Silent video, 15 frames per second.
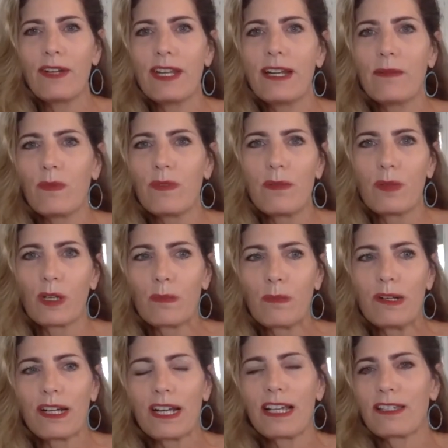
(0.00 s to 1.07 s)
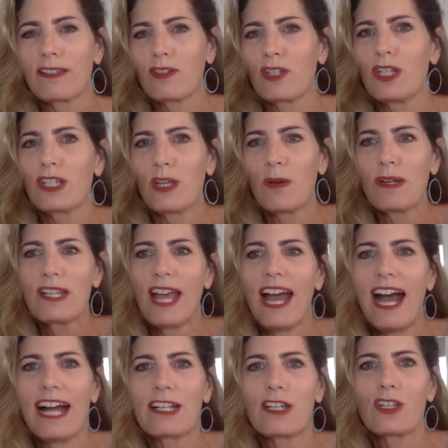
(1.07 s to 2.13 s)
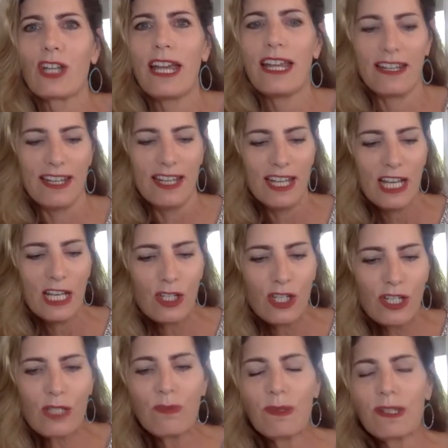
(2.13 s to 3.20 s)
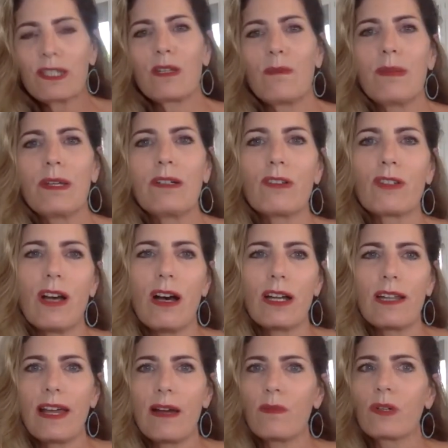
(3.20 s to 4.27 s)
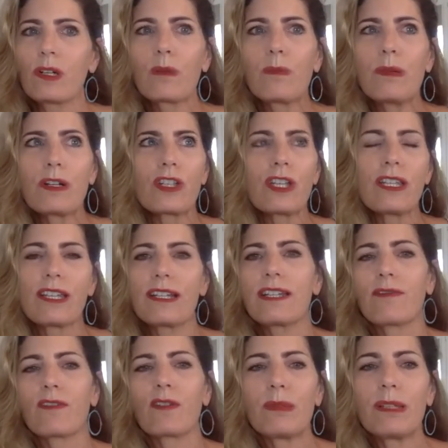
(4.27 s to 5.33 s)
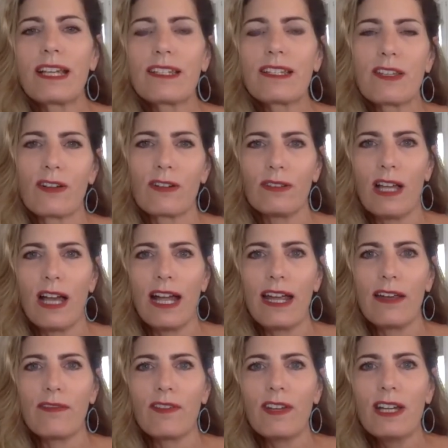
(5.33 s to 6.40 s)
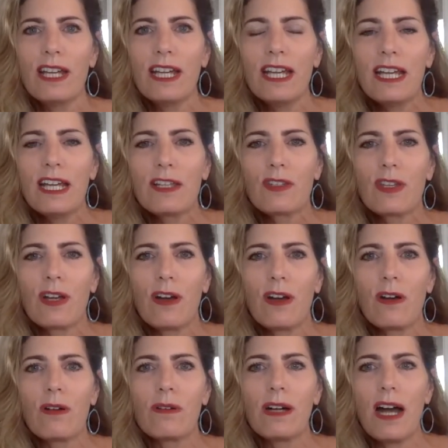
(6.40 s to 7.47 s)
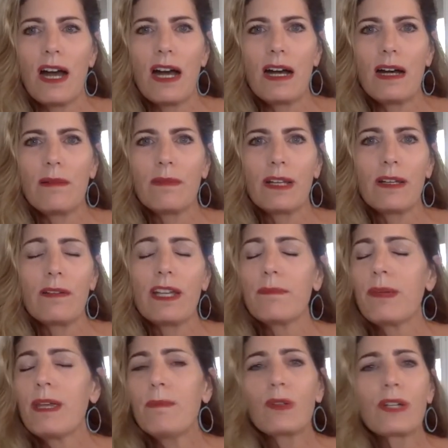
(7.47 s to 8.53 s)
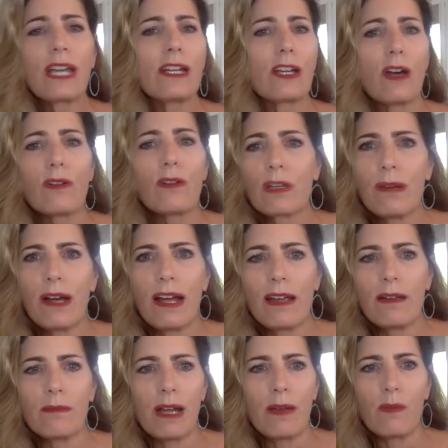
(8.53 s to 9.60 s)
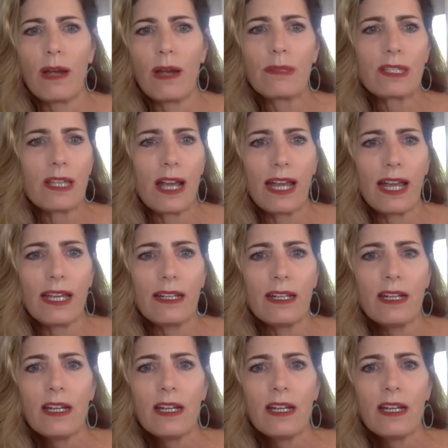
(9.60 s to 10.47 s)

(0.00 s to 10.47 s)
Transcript: need a workbook because she's so attached and she just wants to build on in that workbook. She's at a different place in her life. So people can go to my website,